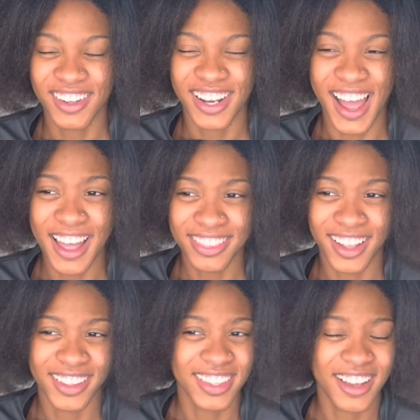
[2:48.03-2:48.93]
Like I
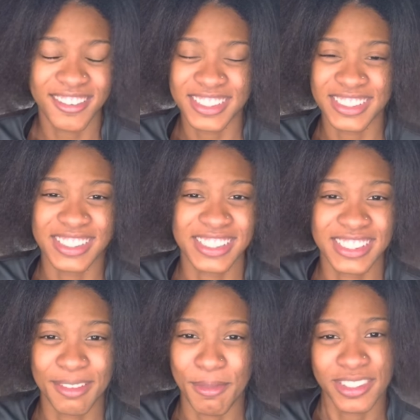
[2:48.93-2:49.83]
thought that was
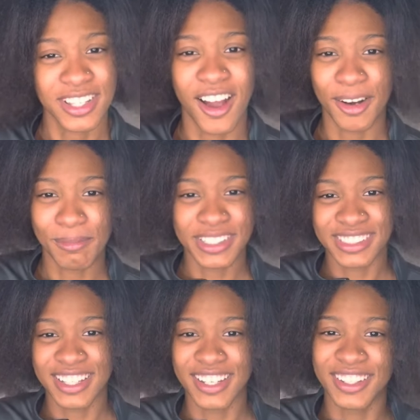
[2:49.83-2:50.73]
just the most harmless
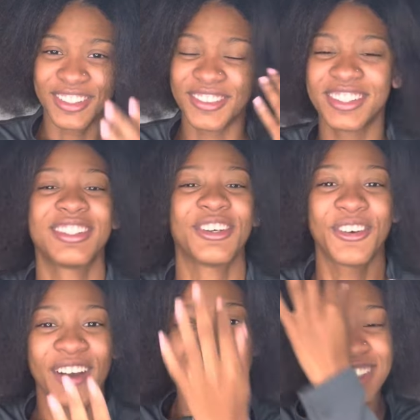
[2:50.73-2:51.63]
thing you could
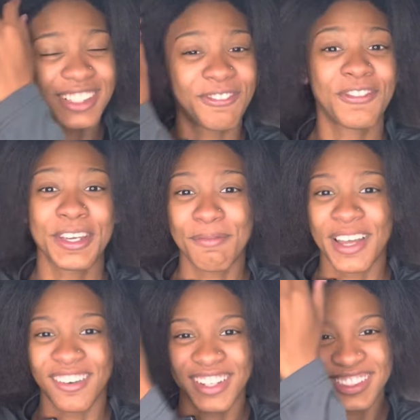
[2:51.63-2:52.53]
do as a
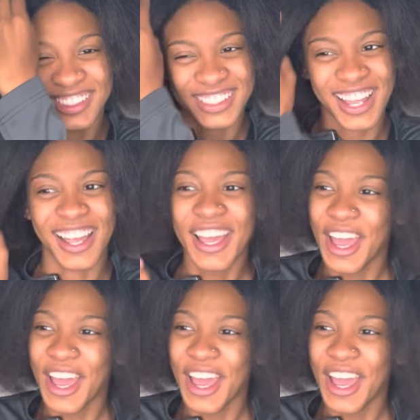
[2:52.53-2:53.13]
female because it's like